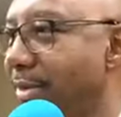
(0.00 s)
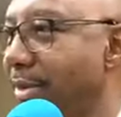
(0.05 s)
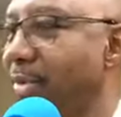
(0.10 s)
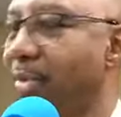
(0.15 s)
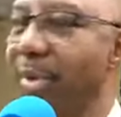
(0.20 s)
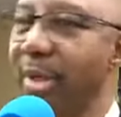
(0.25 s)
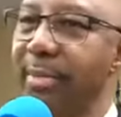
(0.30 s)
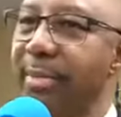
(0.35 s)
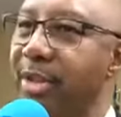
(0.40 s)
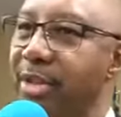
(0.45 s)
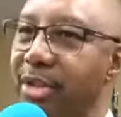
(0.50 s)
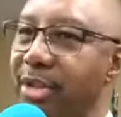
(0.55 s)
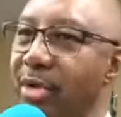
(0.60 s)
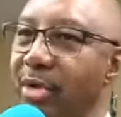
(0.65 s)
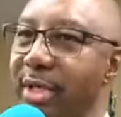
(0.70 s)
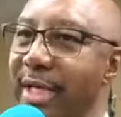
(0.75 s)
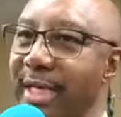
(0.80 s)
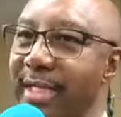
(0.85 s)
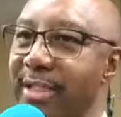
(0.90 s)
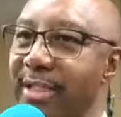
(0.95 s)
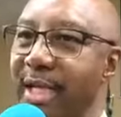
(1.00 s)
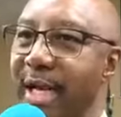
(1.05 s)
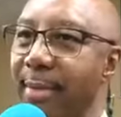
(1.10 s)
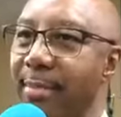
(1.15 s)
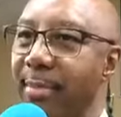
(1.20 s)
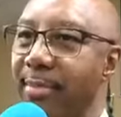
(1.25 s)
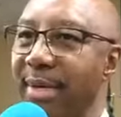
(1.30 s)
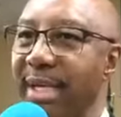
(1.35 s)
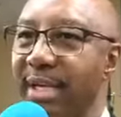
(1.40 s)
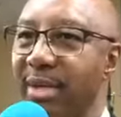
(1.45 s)
the women sure can't
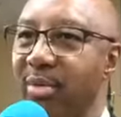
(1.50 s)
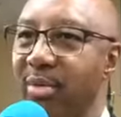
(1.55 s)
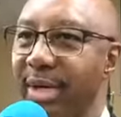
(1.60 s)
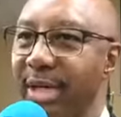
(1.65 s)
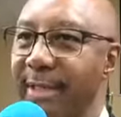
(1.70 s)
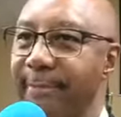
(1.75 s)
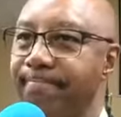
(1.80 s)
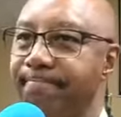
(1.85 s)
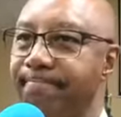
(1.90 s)
stop him anyway.